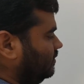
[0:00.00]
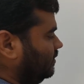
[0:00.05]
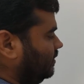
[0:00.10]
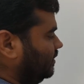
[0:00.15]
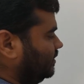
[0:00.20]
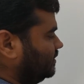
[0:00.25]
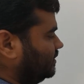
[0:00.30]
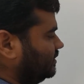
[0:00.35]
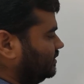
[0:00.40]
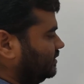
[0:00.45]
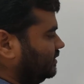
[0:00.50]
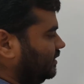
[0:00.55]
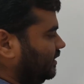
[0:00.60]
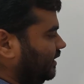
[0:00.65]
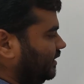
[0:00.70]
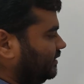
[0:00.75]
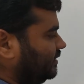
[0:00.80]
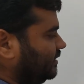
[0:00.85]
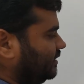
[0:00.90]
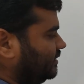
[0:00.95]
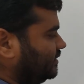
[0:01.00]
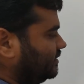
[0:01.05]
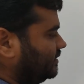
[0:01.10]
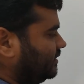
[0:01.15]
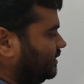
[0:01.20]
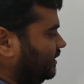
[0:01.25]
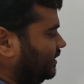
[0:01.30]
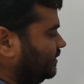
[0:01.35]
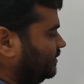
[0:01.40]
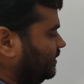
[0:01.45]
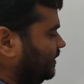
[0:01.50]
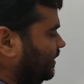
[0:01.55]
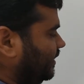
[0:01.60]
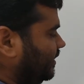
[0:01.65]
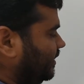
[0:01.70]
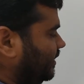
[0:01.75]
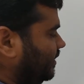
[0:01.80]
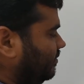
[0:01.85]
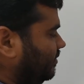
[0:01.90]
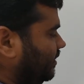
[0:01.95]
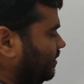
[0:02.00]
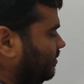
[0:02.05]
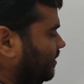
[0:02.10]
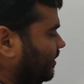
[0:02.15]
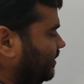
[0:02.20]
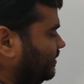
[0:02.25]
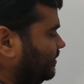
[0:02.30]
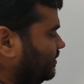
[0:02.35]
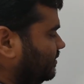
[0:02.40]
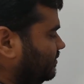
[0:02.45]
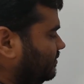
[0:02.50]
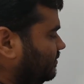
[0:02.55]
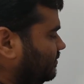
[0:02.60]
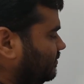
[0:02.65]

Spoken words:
Its length is 300 millimeter.